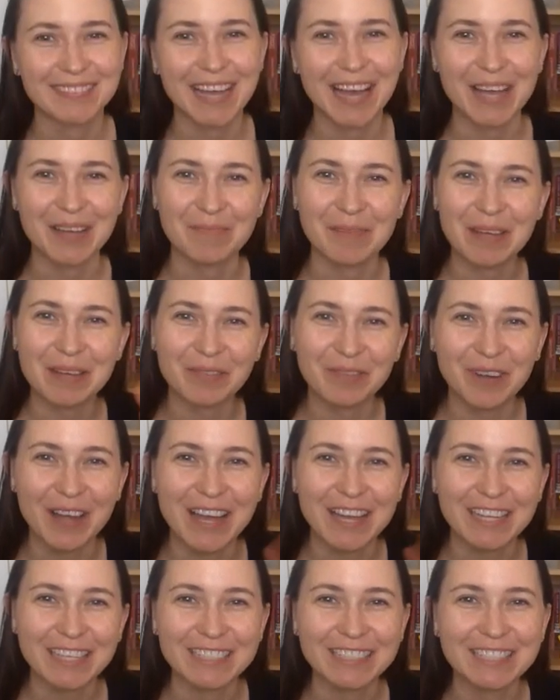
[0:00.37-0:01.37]
Hi my
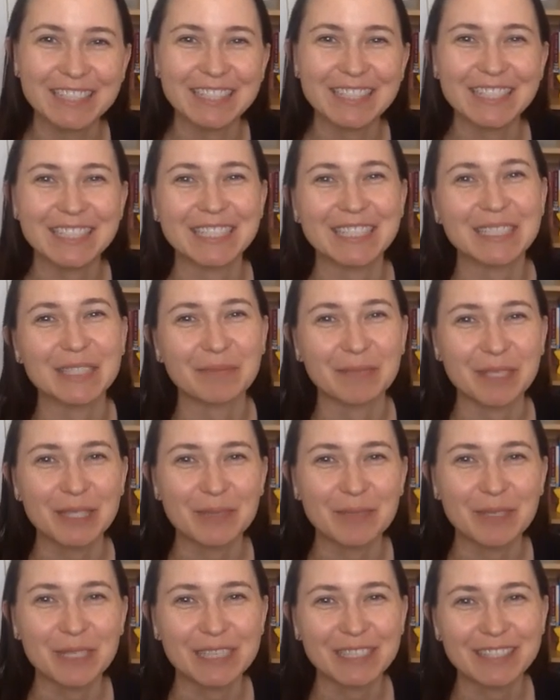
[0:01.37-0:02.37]
friends, it's Miss
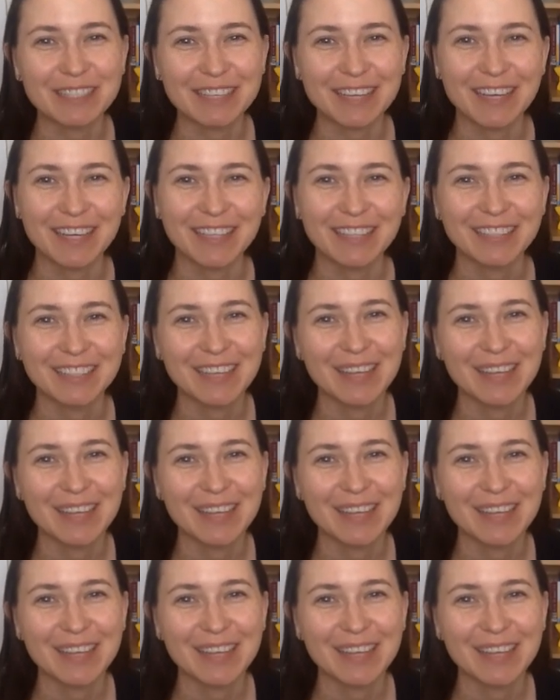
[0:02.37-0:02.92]
Melissa.